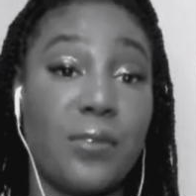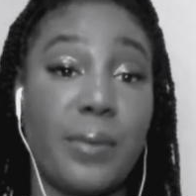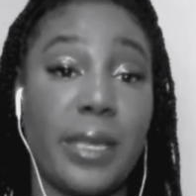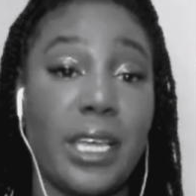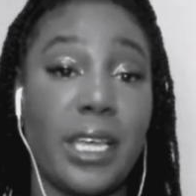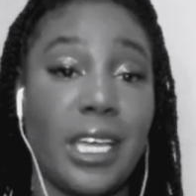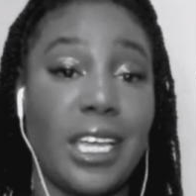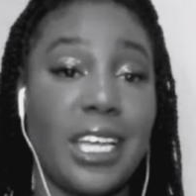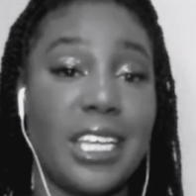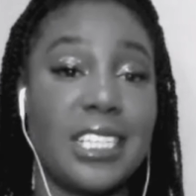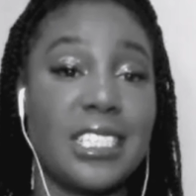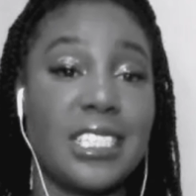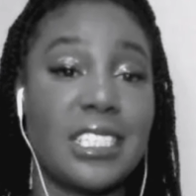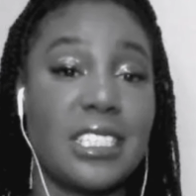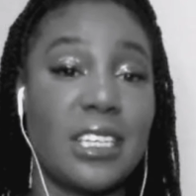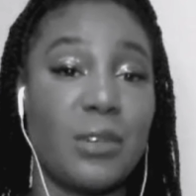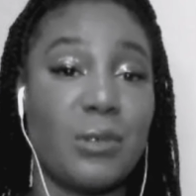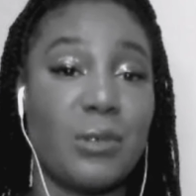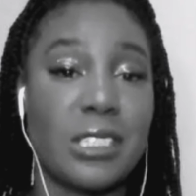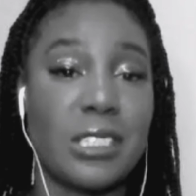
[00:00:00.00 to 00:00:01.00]
because
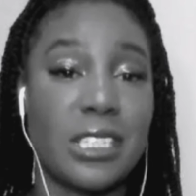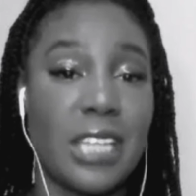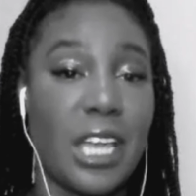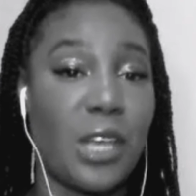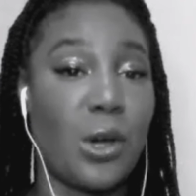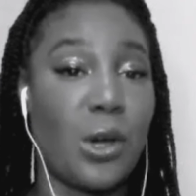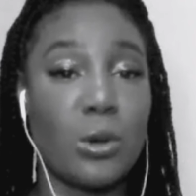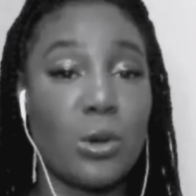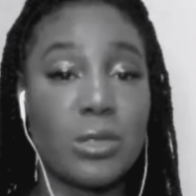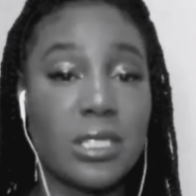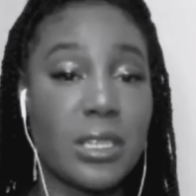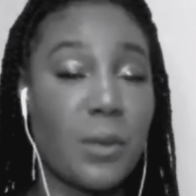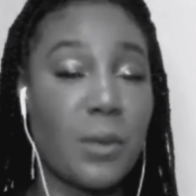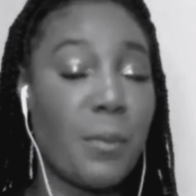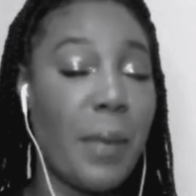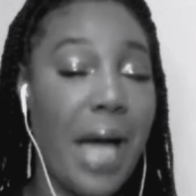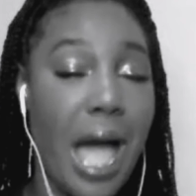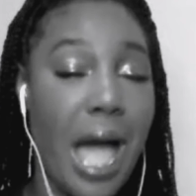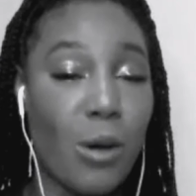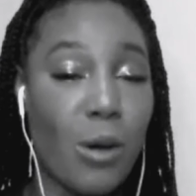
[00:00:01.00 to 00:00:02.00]
it wasn't like Ghost in
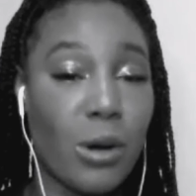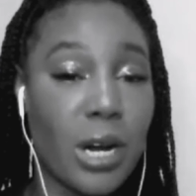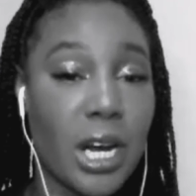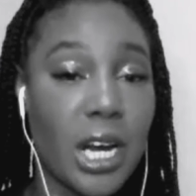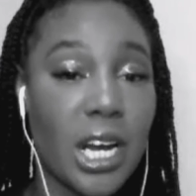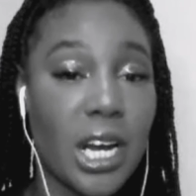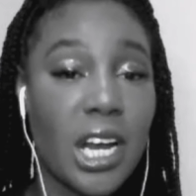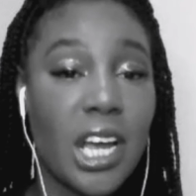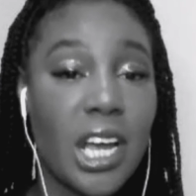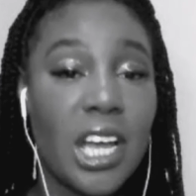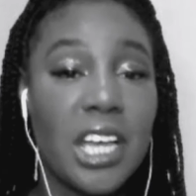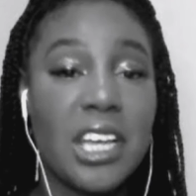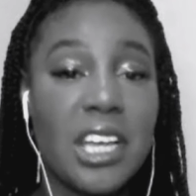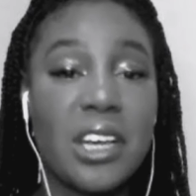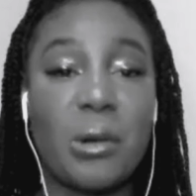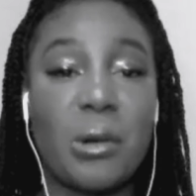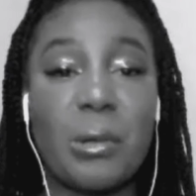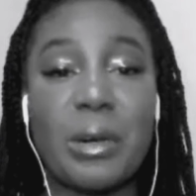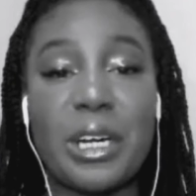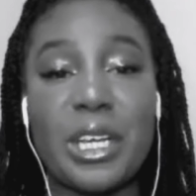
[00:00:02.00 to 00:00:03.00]
Power
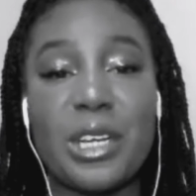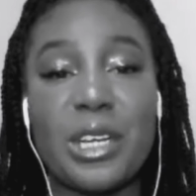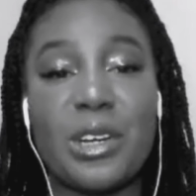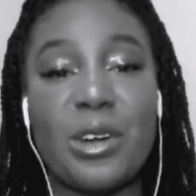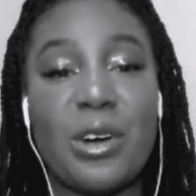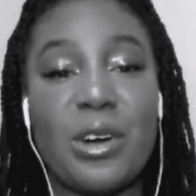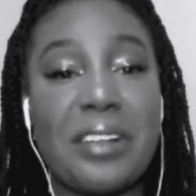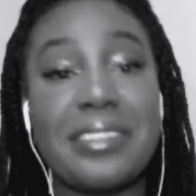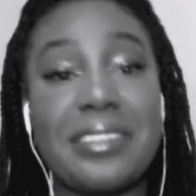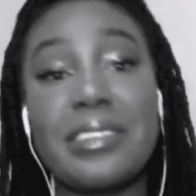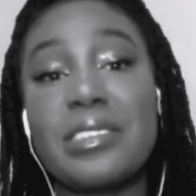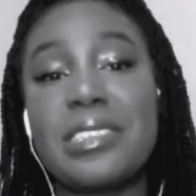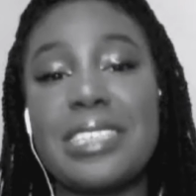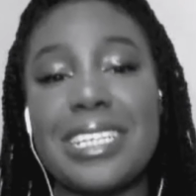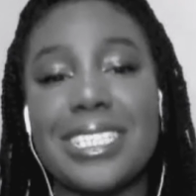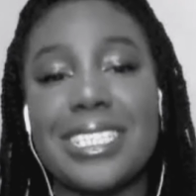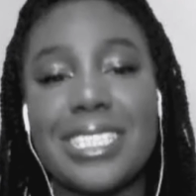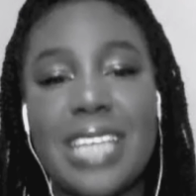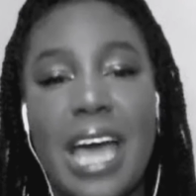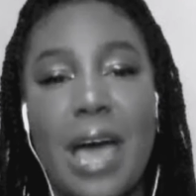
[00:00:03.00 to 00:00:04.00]
where, you know, all those
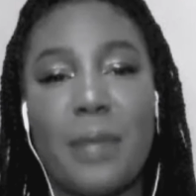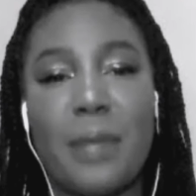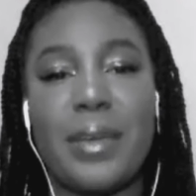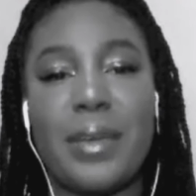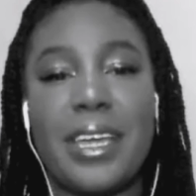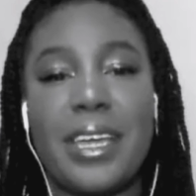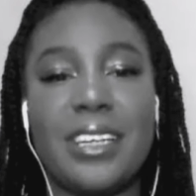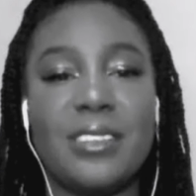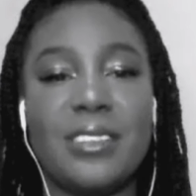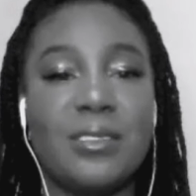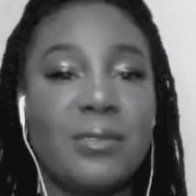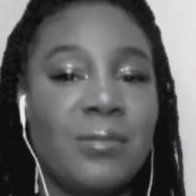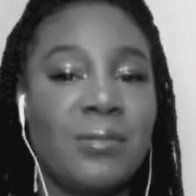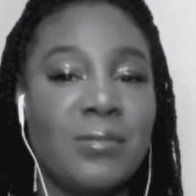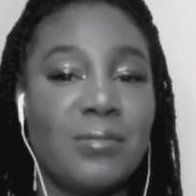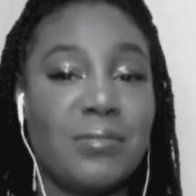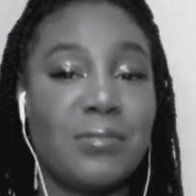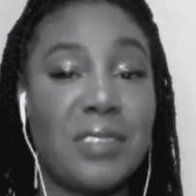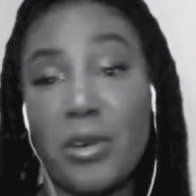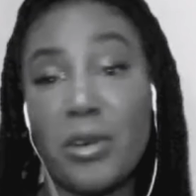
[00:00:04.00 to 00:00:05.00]
things happen
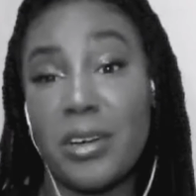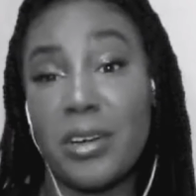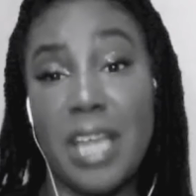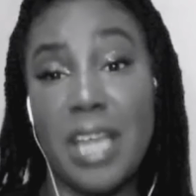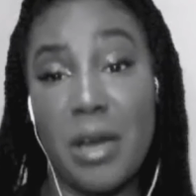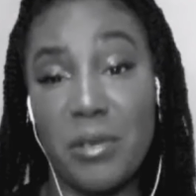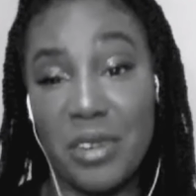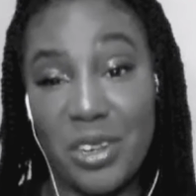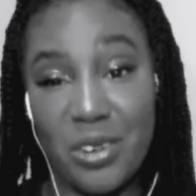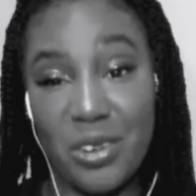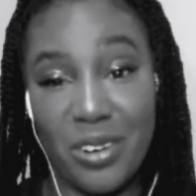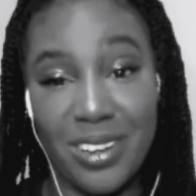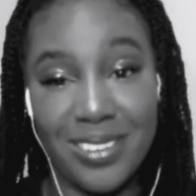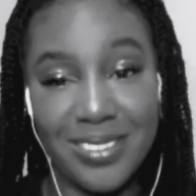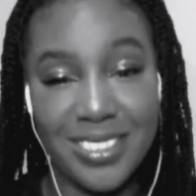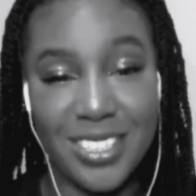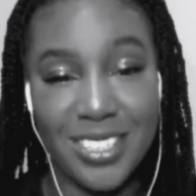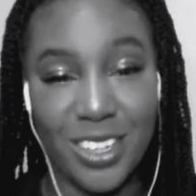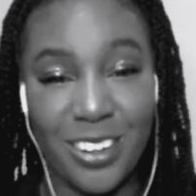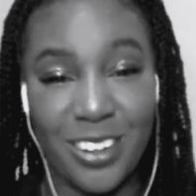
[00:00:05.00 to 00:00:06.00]
or that we know of.
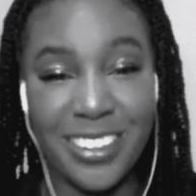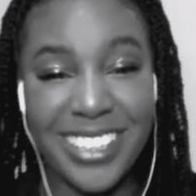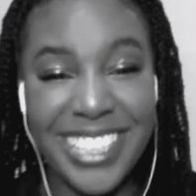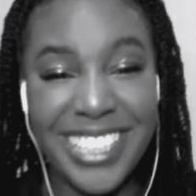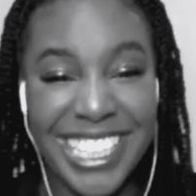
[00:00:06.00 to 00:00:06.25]
So